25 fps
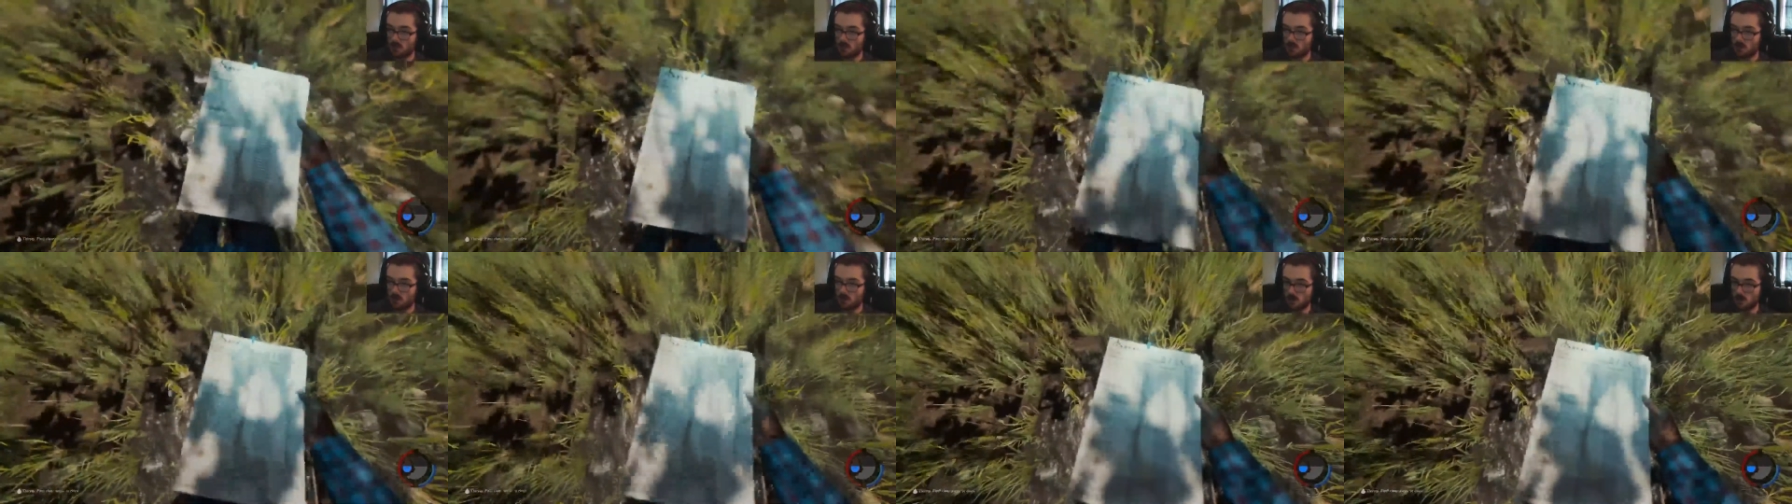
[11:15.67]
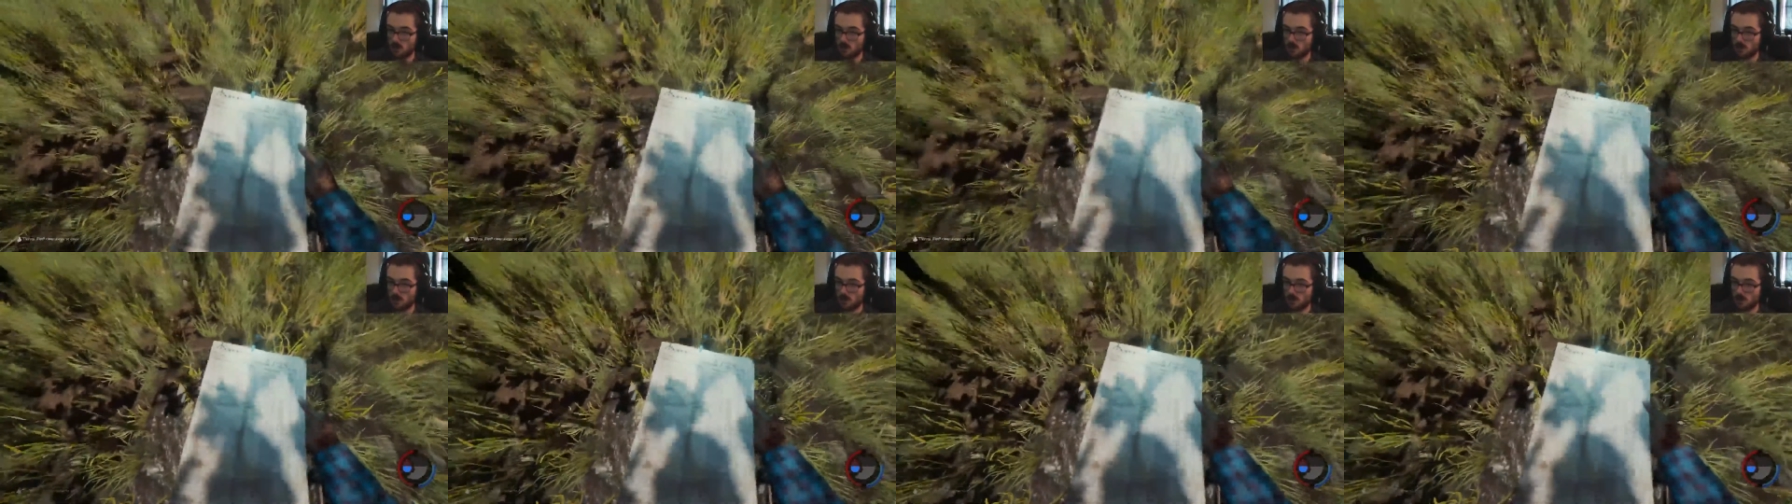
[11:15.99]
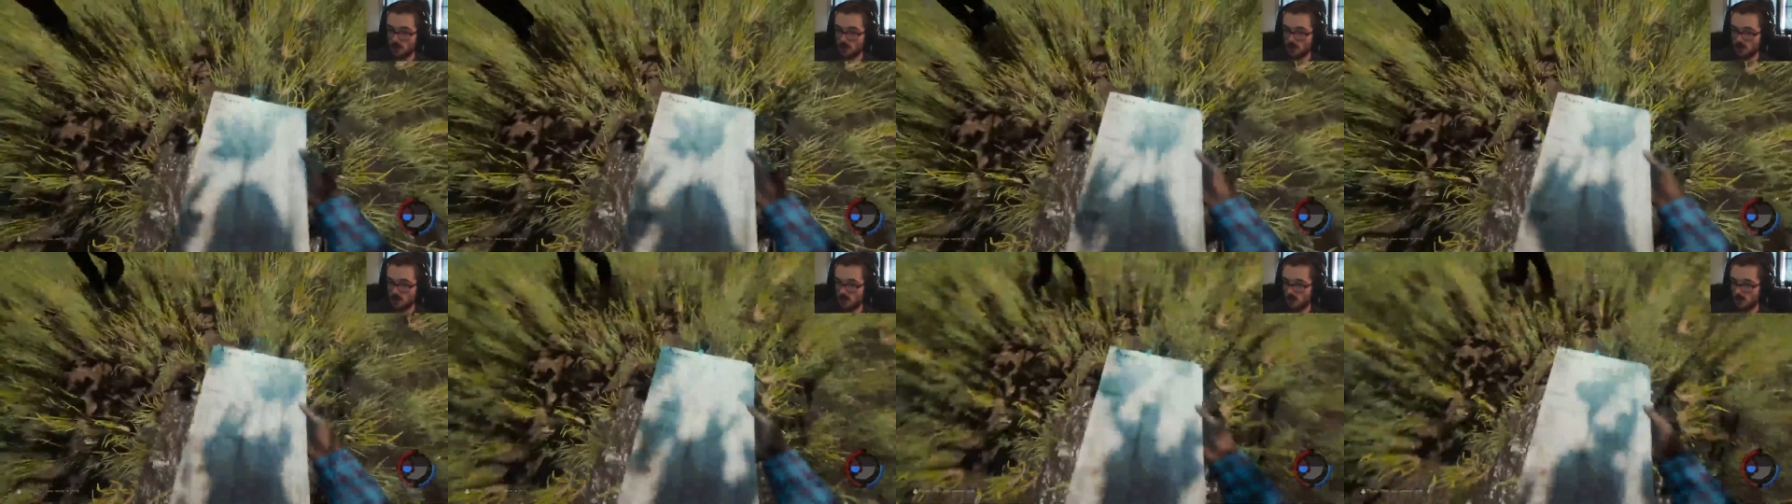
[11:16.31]
Holy
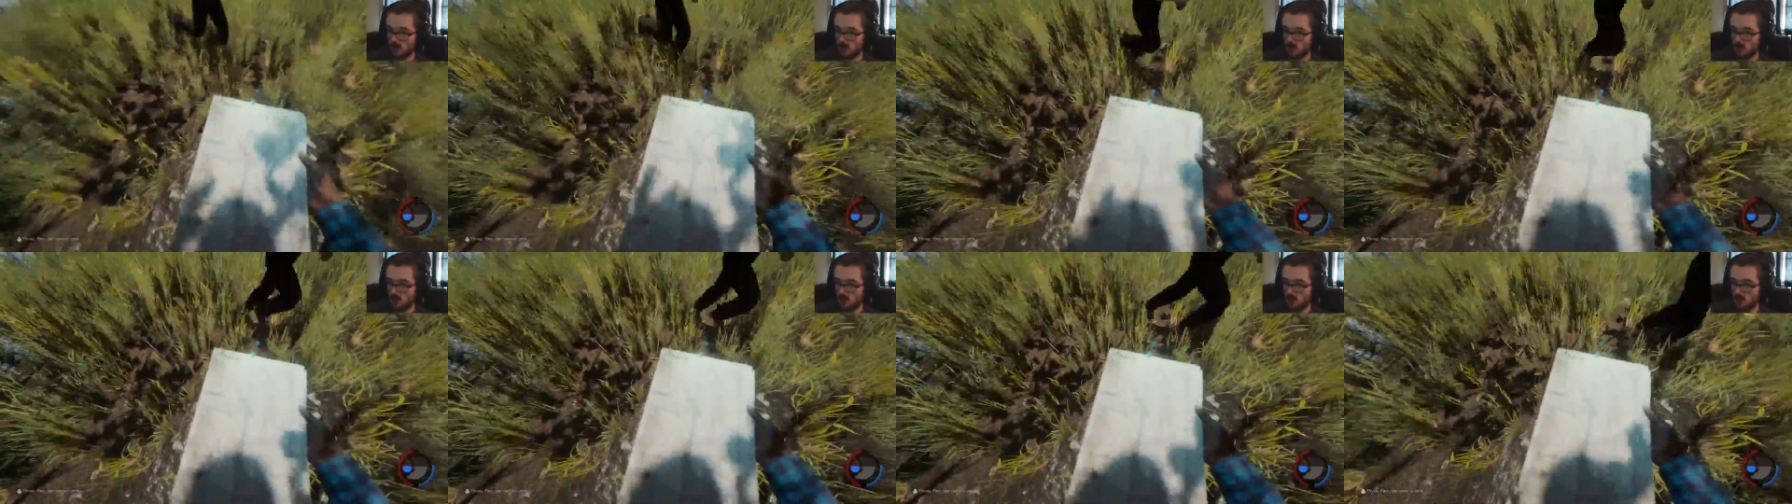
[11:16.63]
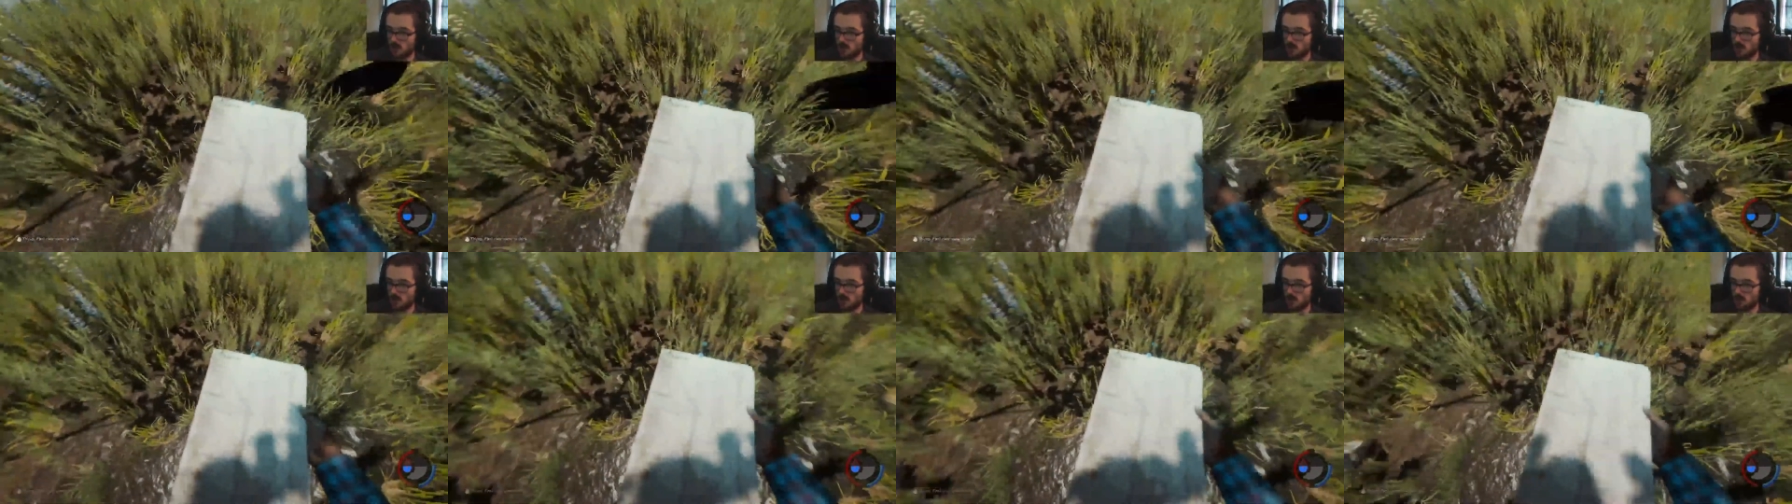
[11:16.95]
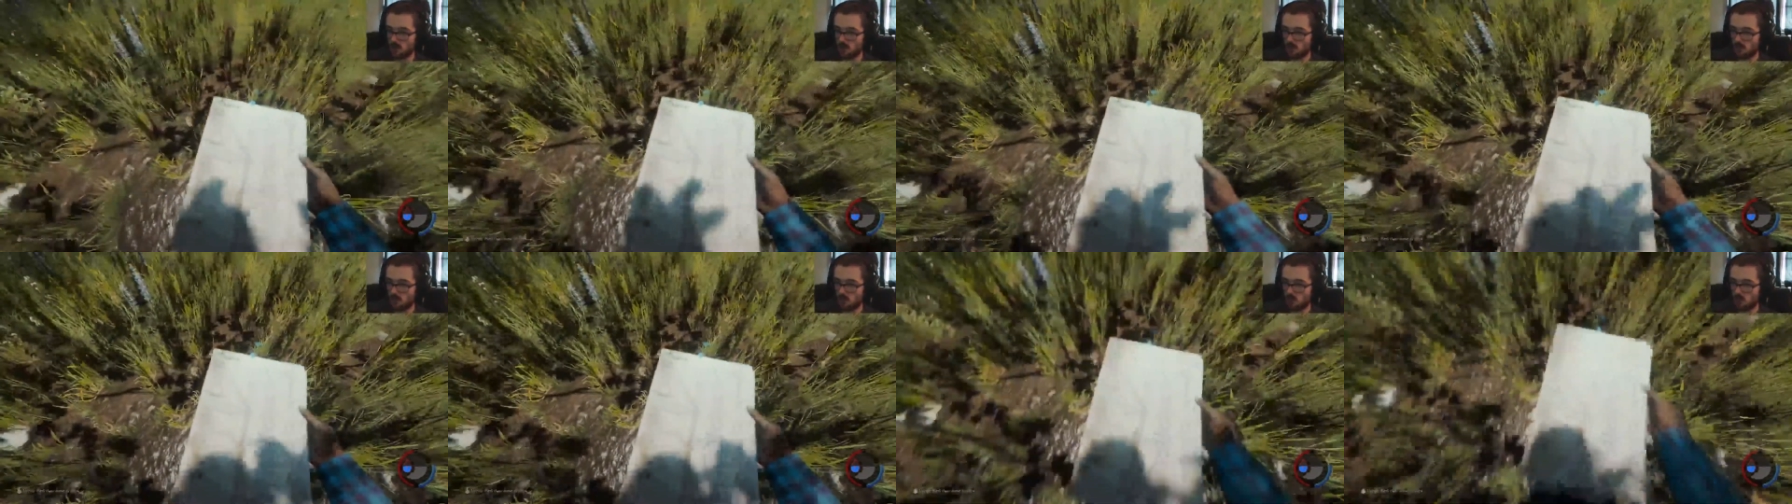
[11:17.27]
shit. Yeah, hey,
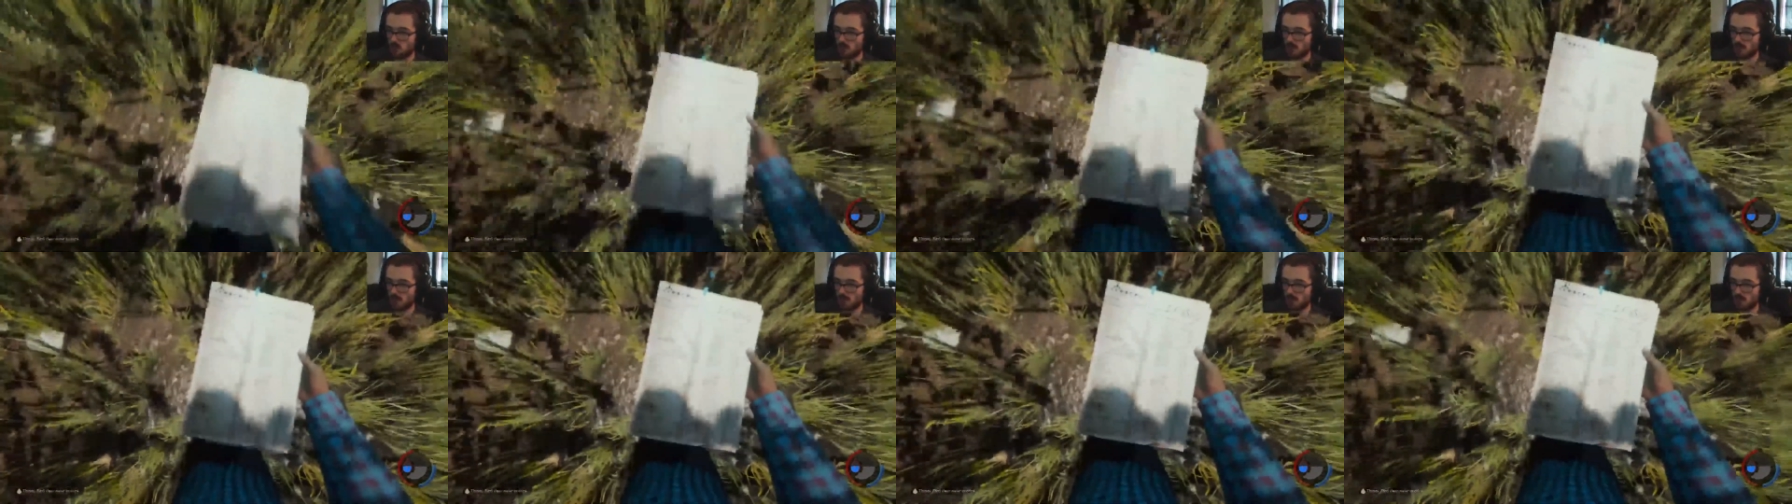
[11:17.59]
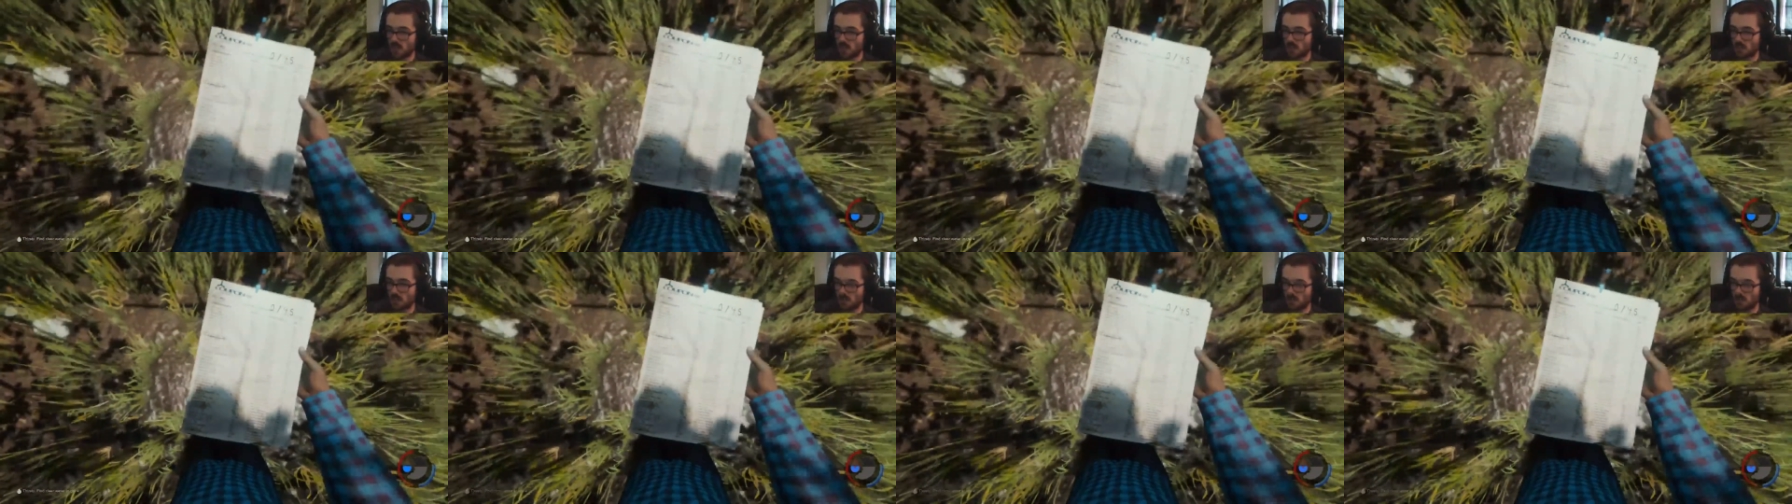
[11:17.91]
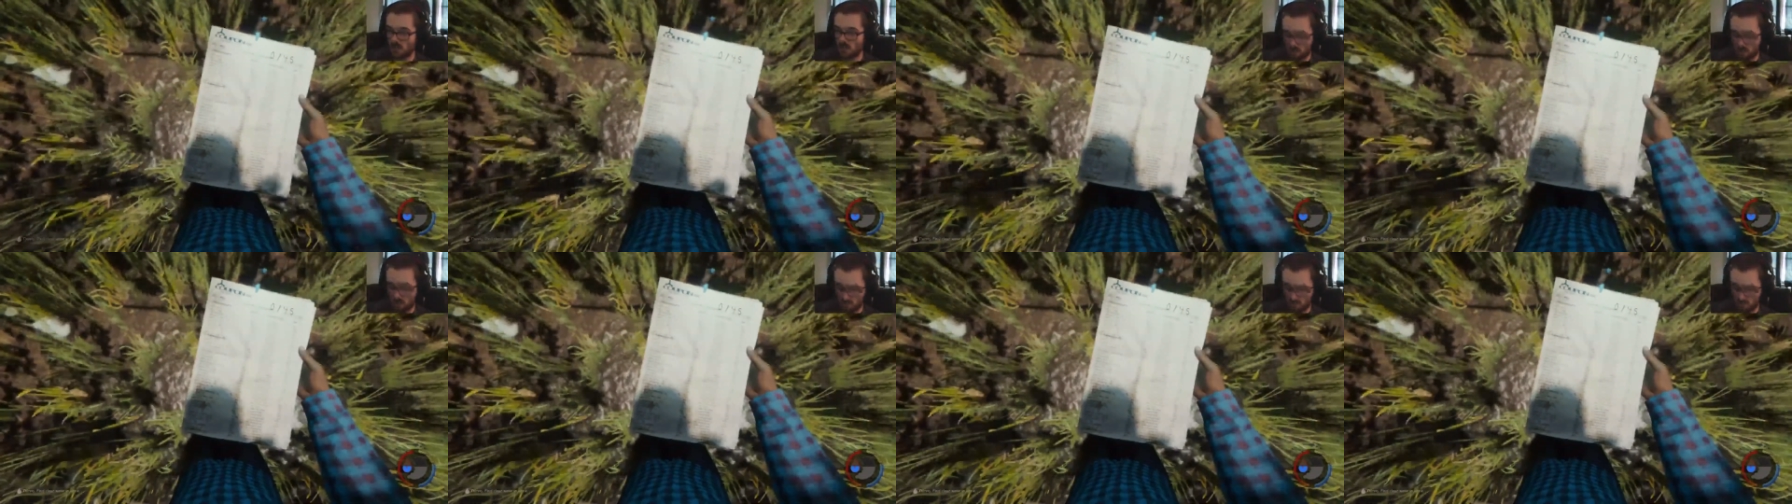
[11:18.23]
apparently. Really changed this.